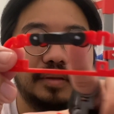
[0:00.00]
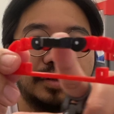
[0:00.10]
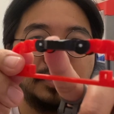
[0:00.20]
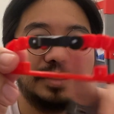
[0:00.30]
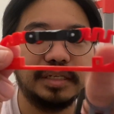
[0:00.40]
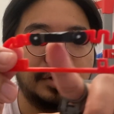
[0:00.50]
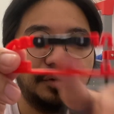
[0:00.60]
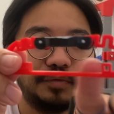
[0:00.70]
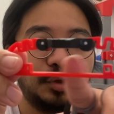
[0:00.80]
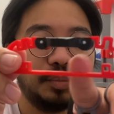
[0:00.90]
consists
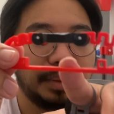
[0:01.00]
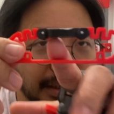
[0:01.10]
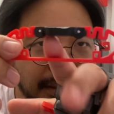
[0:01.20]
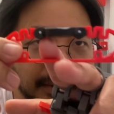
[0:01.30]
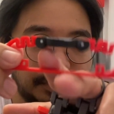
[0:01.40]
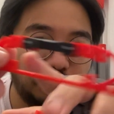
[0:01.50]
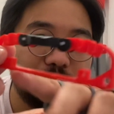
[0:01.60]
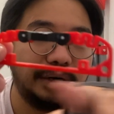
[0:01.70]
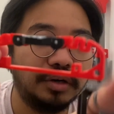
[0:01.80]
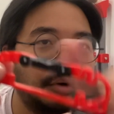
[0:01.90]
of two parts,
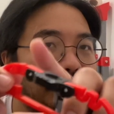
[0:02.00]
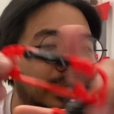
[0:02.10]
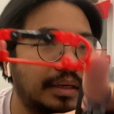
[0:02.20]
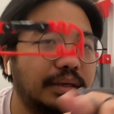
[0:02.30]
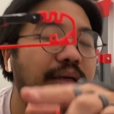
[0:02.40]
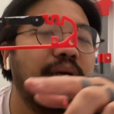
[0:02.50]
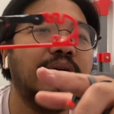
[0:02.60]
where normally a